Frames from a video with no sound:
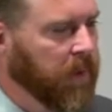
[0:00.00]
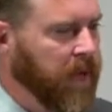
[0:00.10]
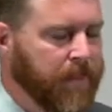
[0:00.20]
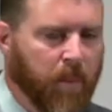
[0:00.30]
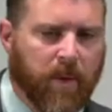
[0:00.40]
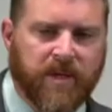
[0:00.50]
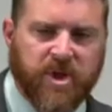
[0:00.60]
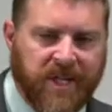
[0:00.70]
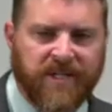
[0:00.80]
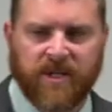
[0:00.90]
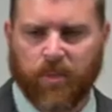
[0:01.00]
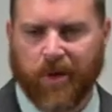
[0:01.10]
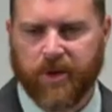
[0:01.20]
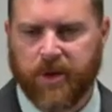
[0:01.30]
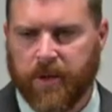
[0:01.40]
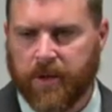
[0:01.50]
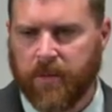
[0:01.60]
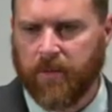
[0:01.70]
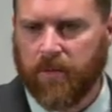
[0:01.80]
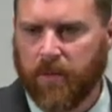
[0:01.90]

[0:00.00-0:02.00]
Yeah, but what does Jesus want you to do?